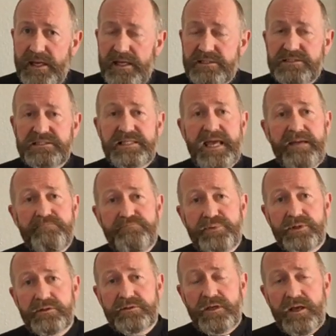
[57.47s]
It's
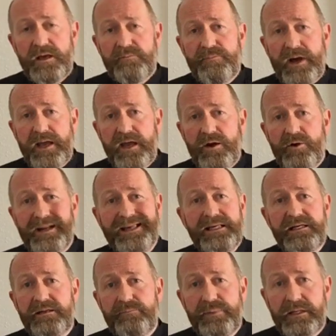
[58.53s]
tempered by our
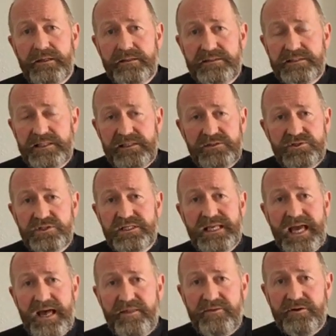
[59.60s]
inability to
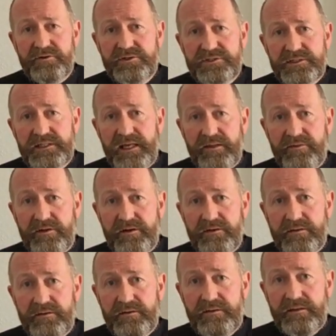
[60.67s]
gather together.
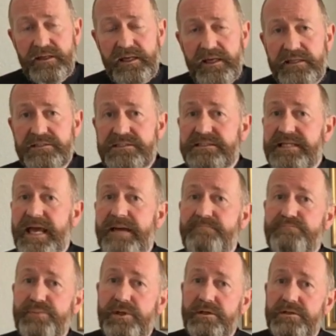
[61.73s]
It's
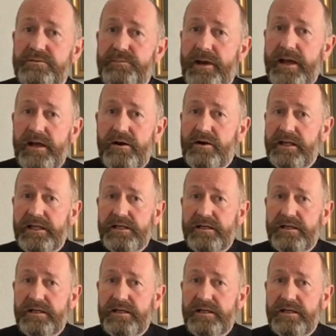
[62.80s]
tempered by our